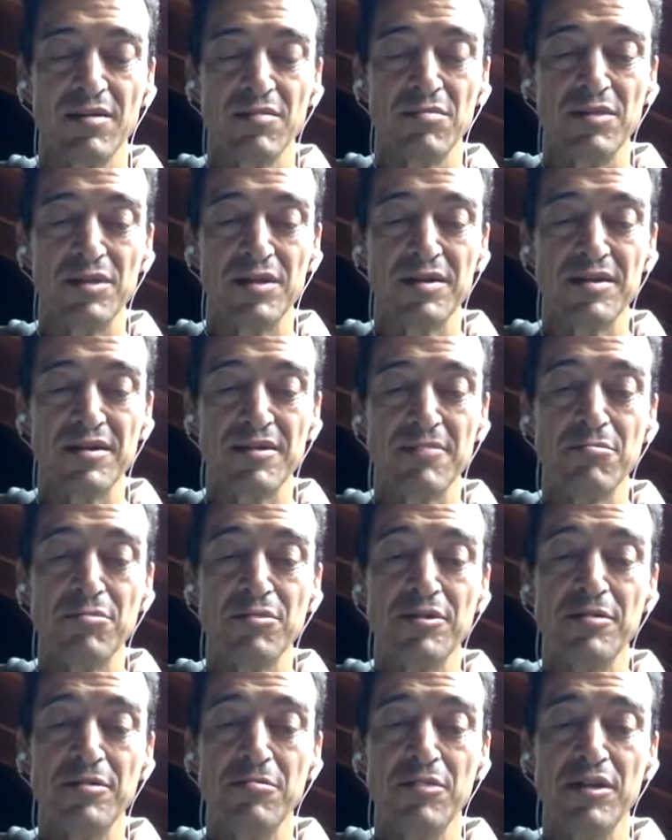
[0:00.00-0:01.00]
but
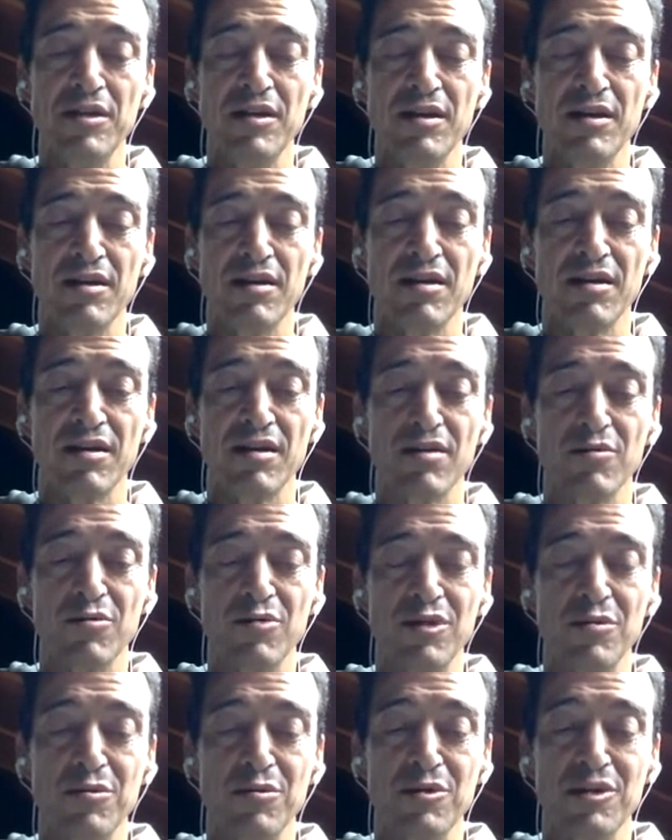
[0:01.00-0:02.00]
simply be
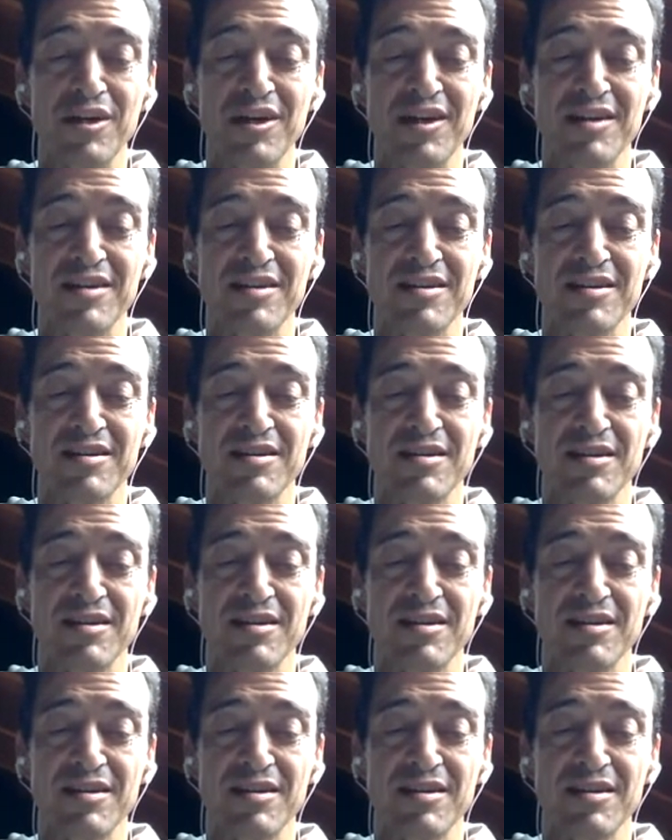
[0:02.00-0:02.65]
with what is.